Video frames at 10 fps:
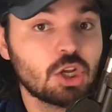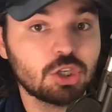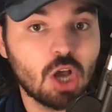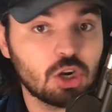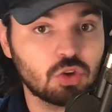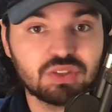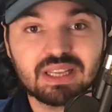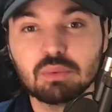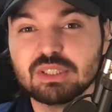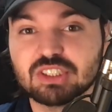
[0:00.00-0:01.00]
not only
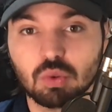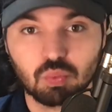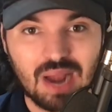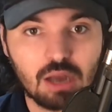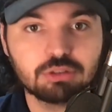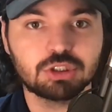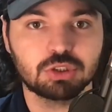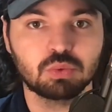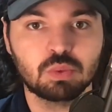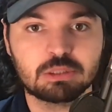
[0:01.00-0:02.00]
can we surround
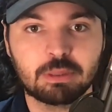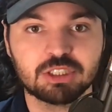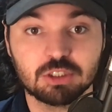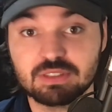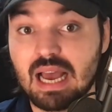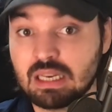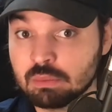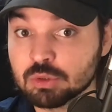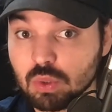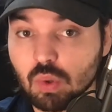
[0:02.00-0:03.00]
you with a bunch of talent,
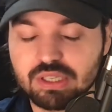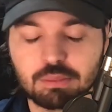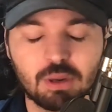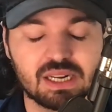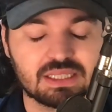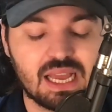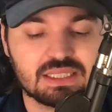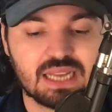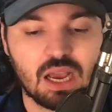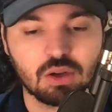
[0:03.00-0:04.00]
which we're going to break that
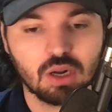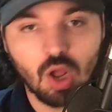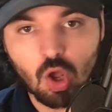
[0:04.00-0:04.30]
down,